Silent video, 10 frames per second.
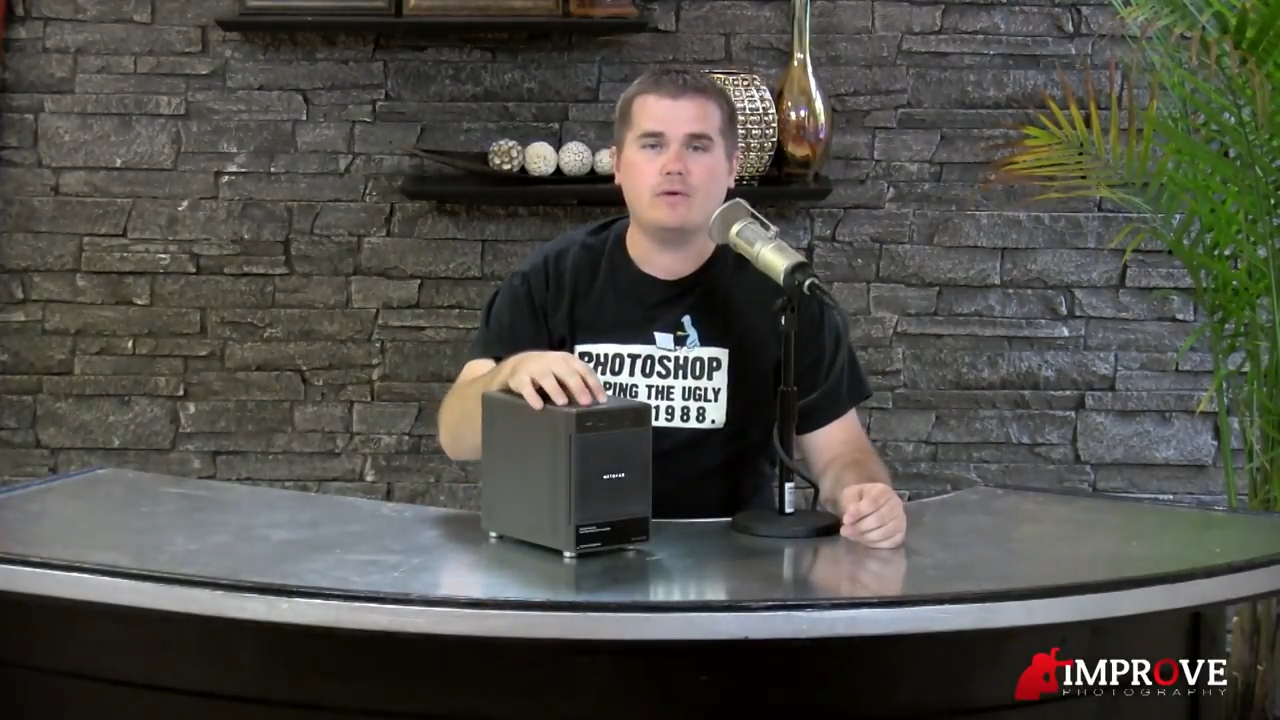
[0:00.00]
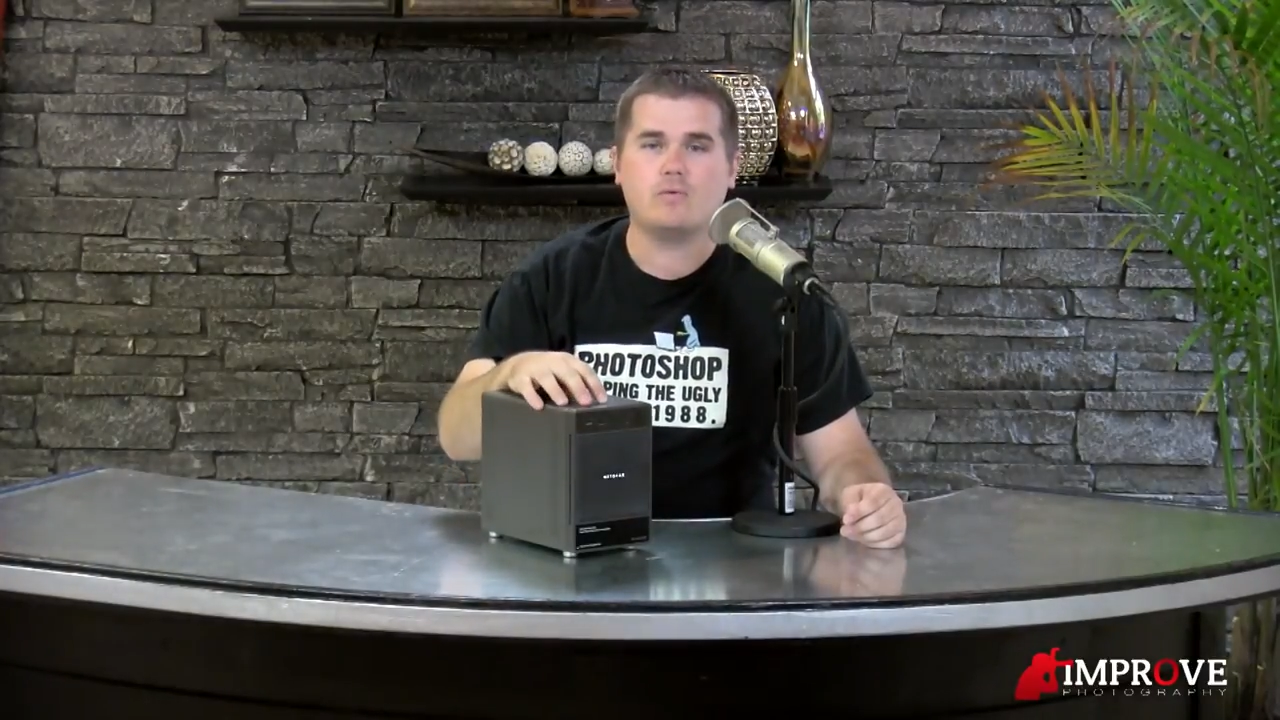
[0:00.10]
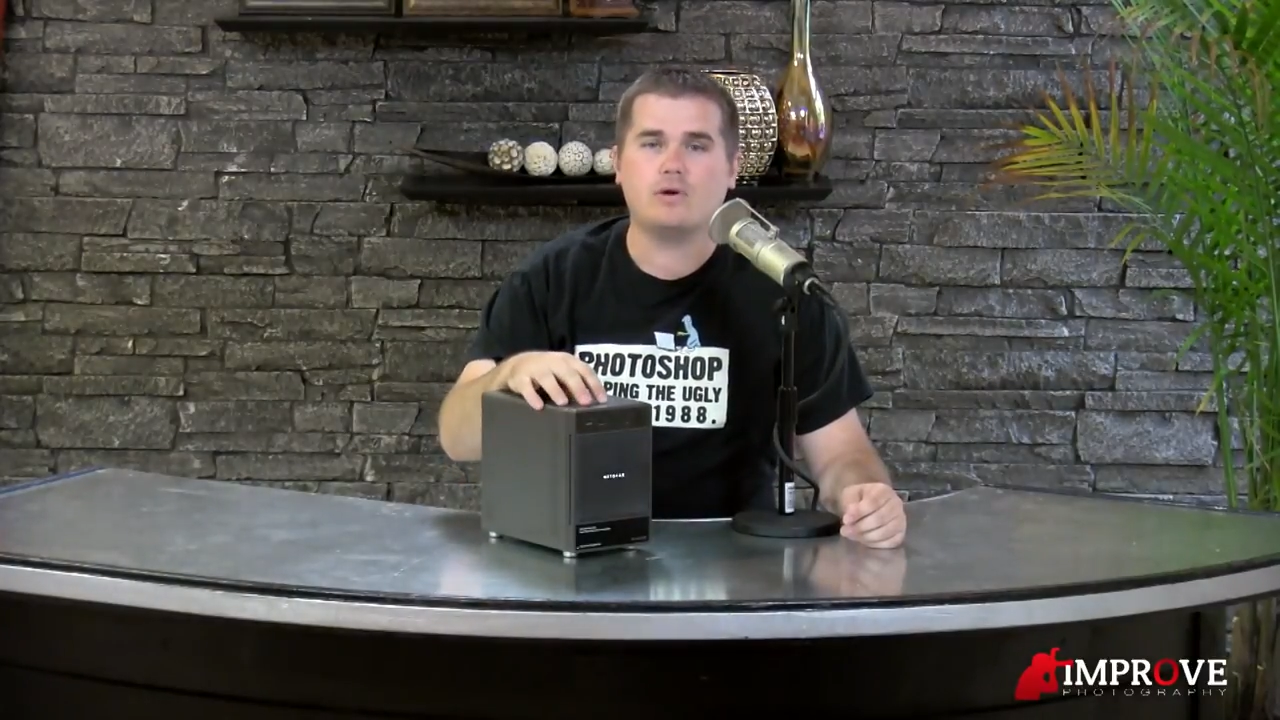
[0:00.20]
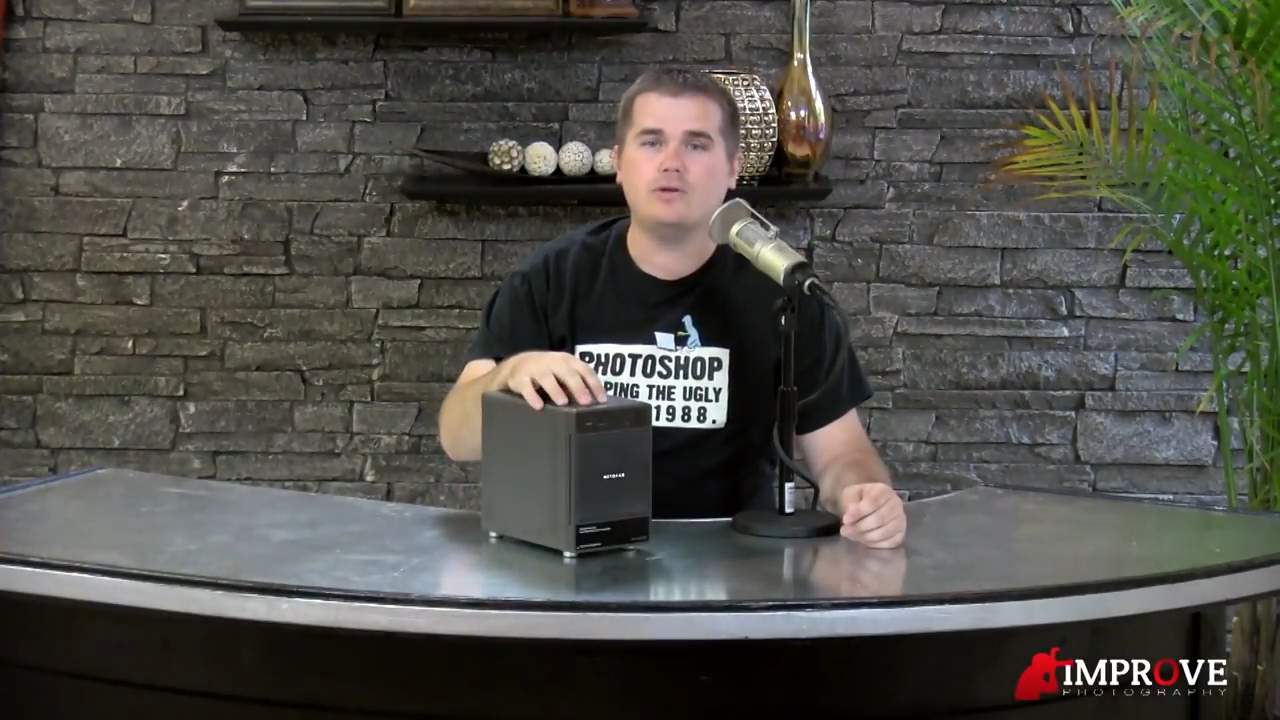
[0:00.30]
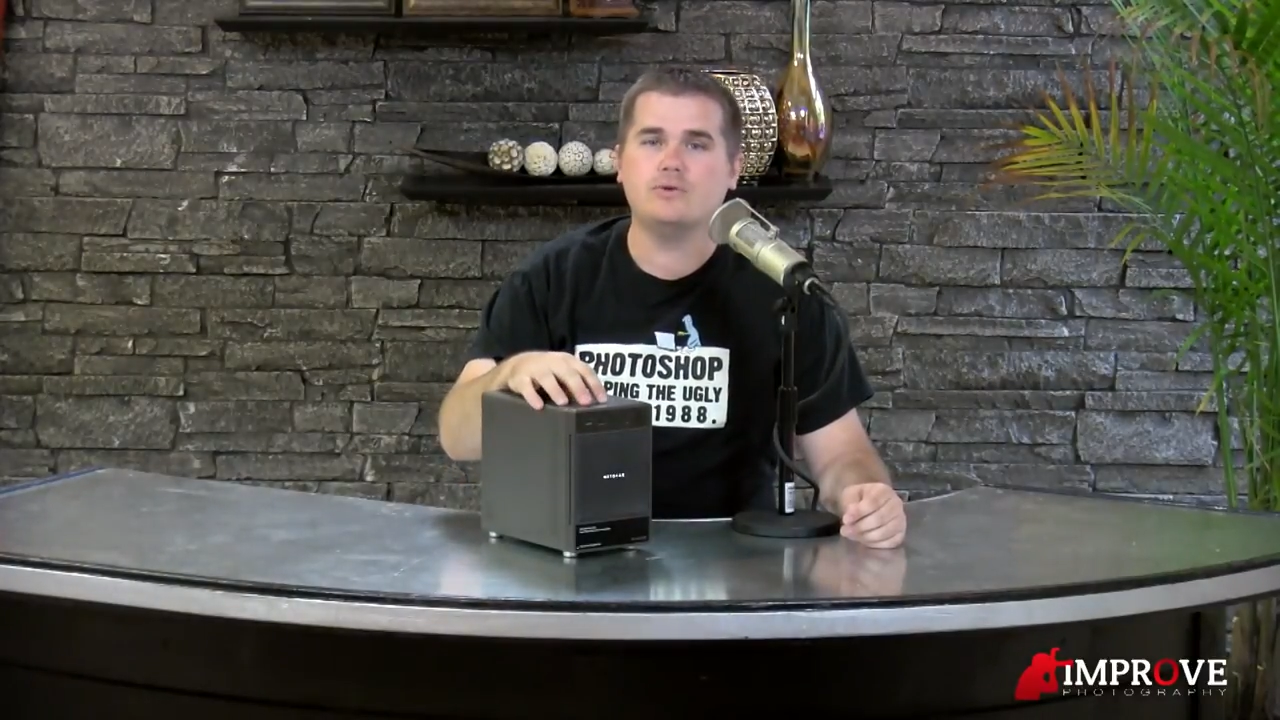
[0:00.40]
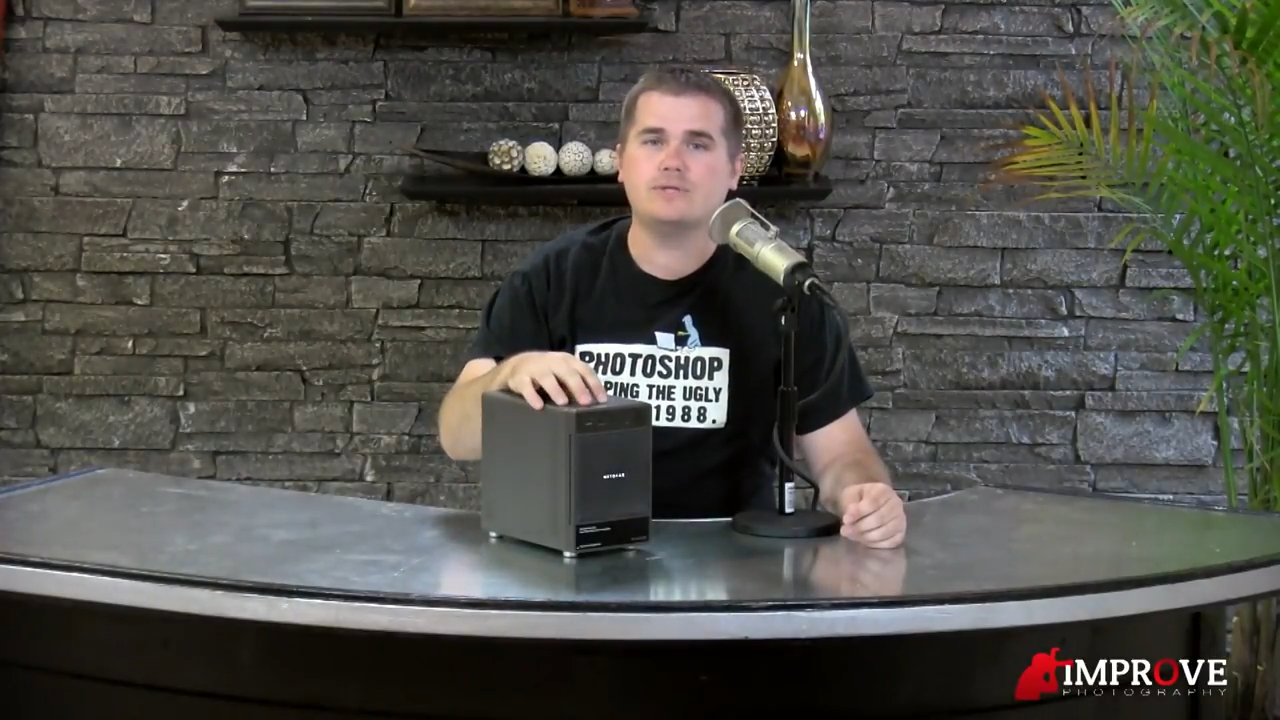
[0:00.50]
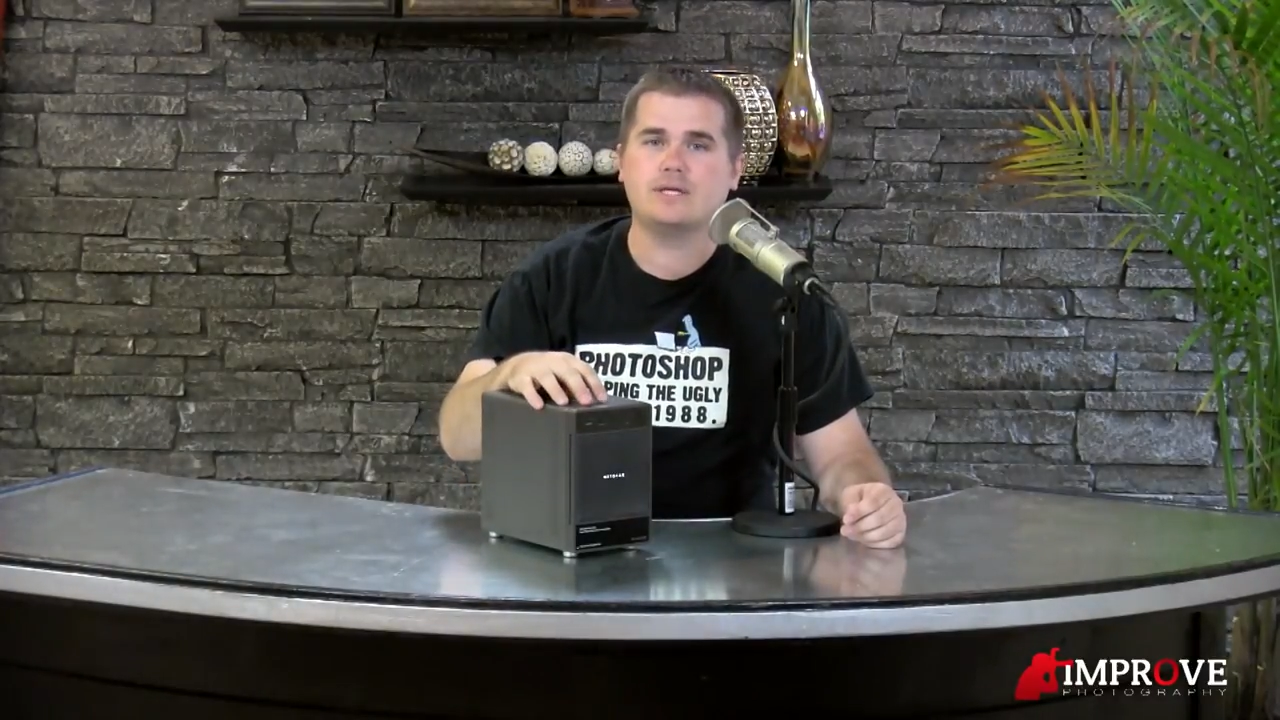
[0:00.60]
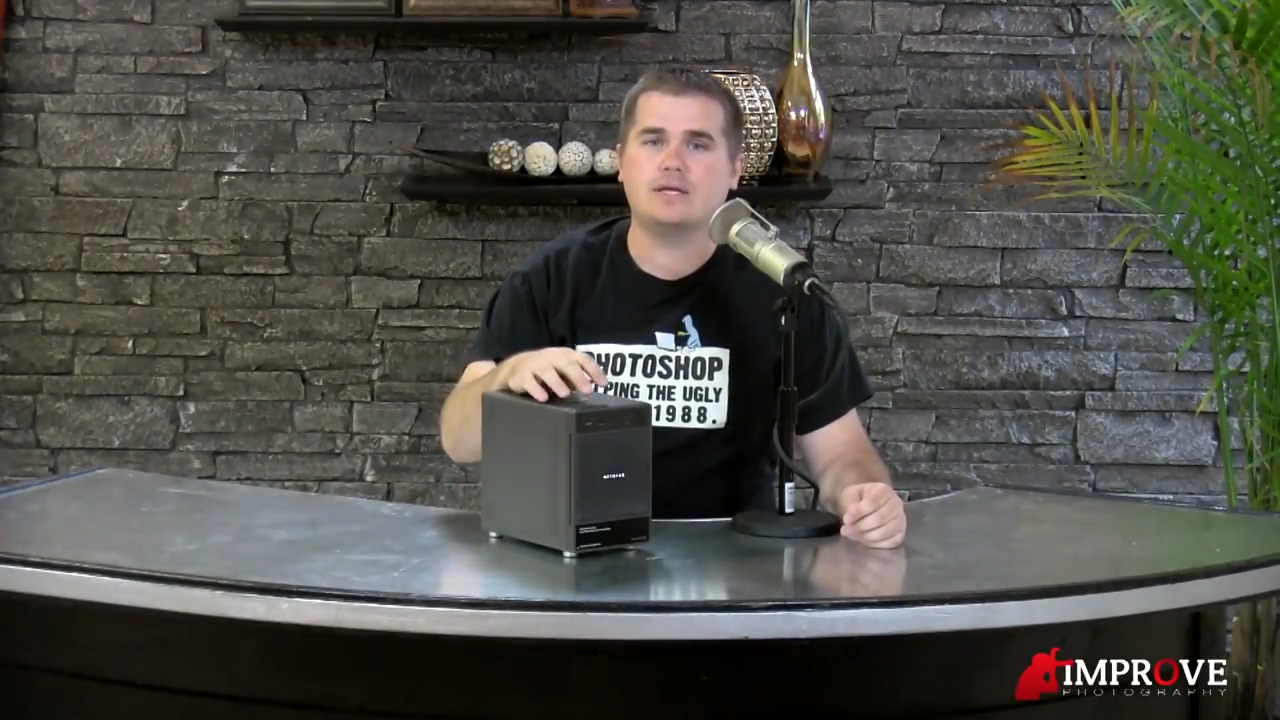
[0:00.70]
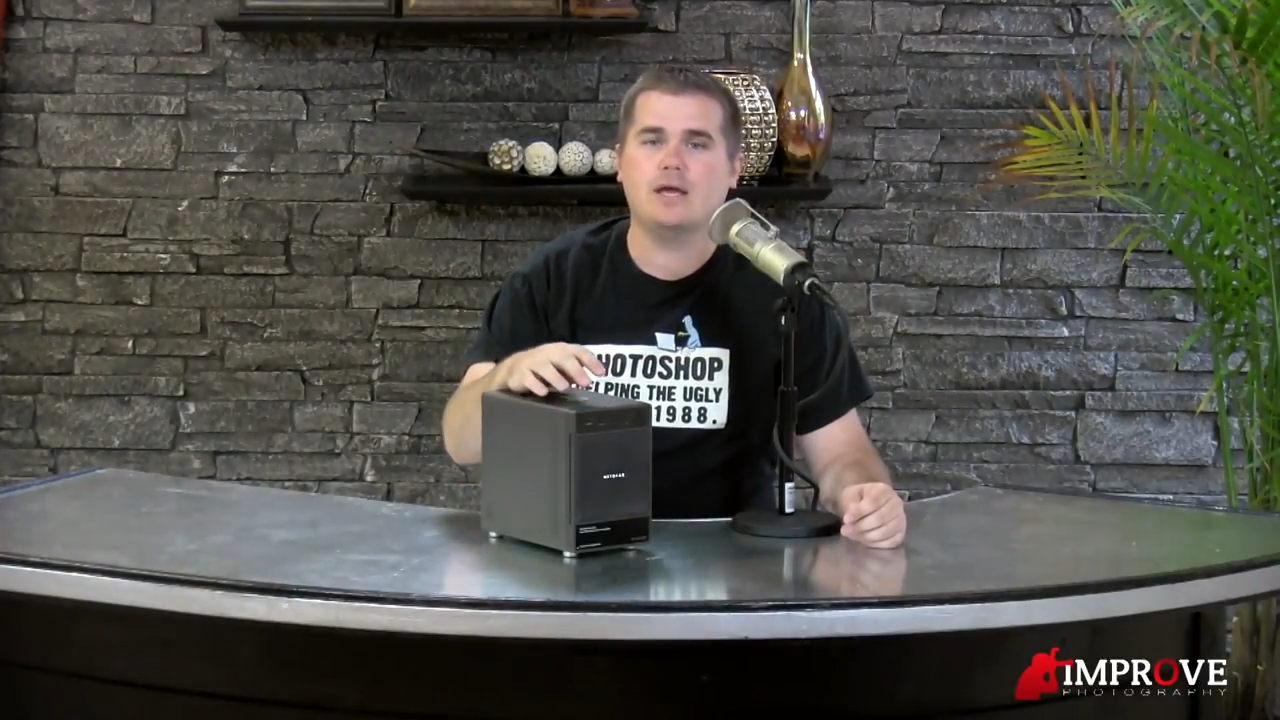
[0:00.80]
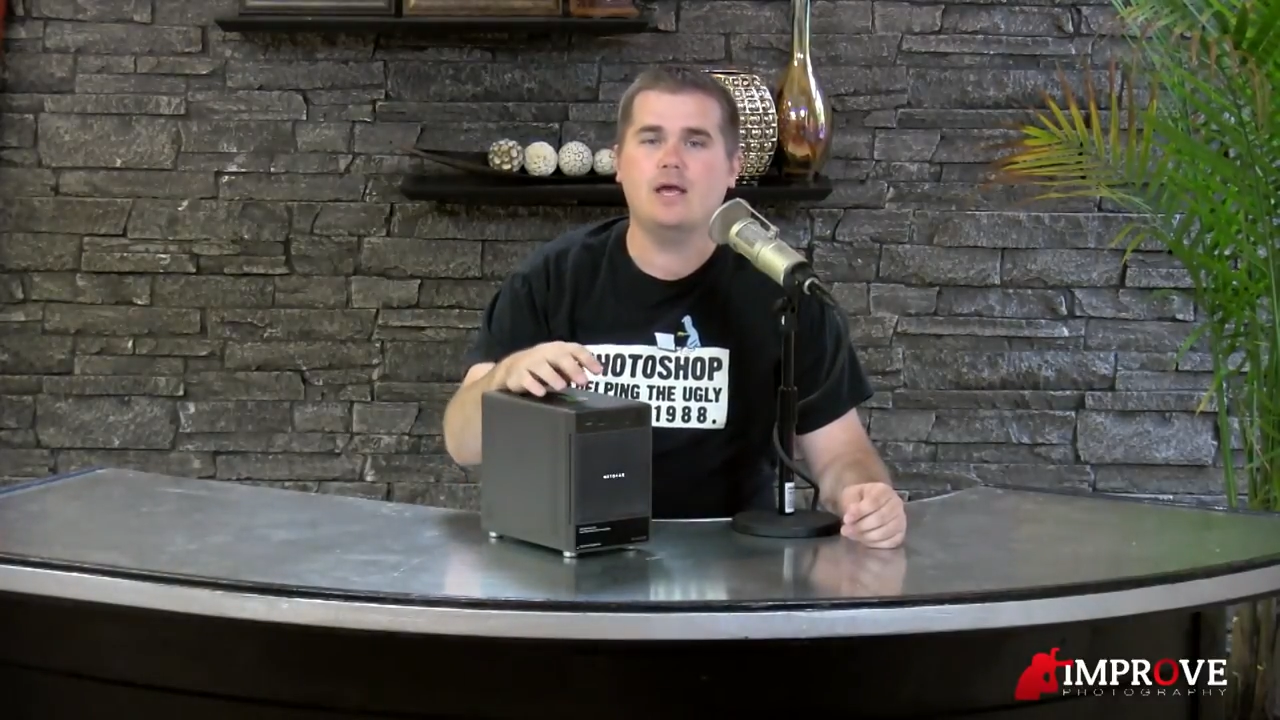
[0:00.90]
that we're
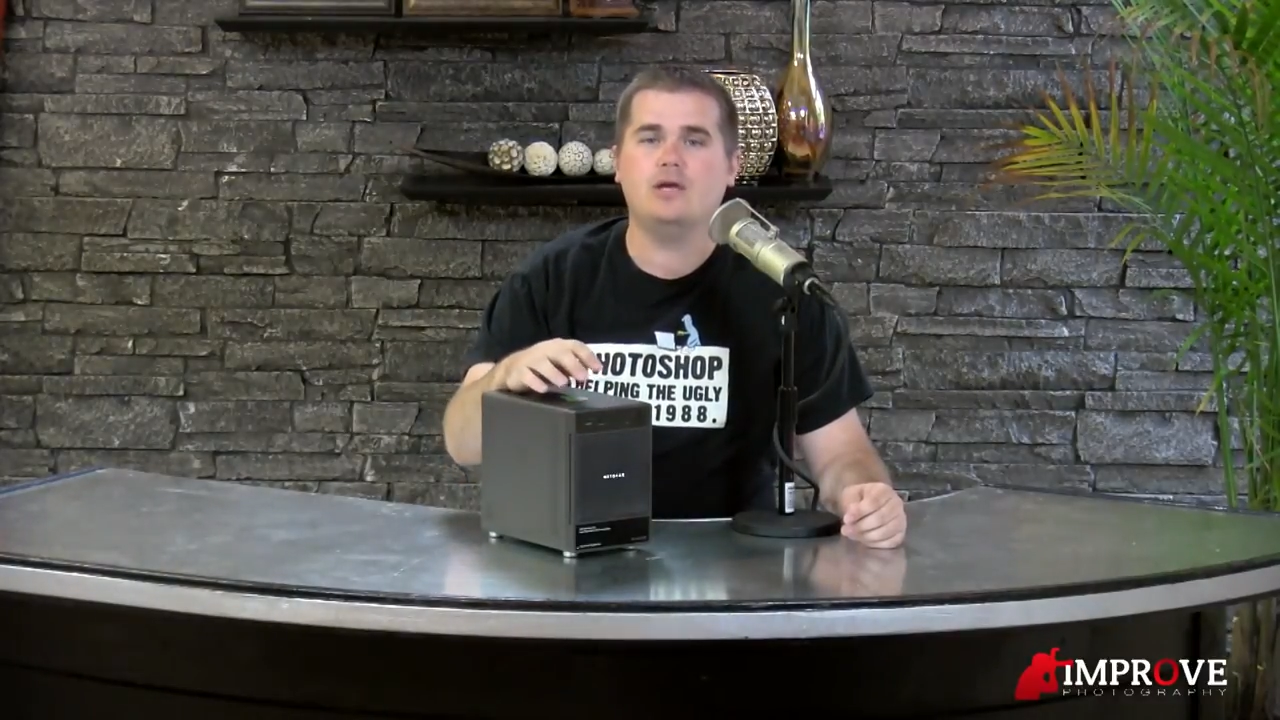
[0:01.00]
using,